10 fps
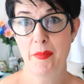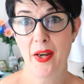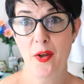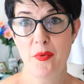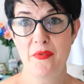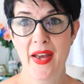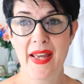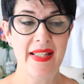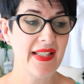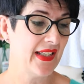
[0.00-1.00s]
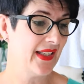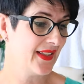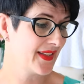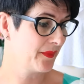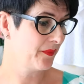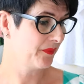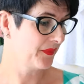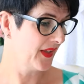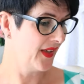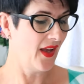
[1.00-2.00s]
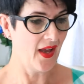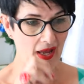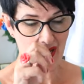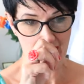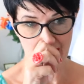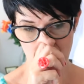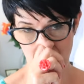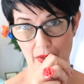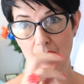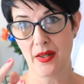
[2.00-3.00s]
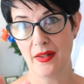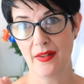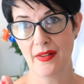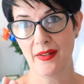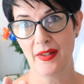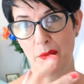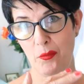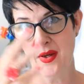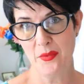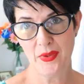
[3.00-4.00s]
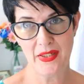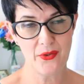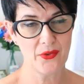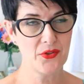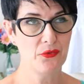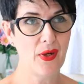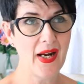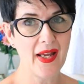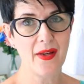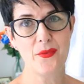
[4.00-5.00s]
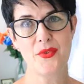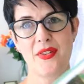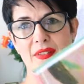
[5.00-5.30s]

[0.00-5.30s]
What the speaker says: been open for 8 years. And when we looked around,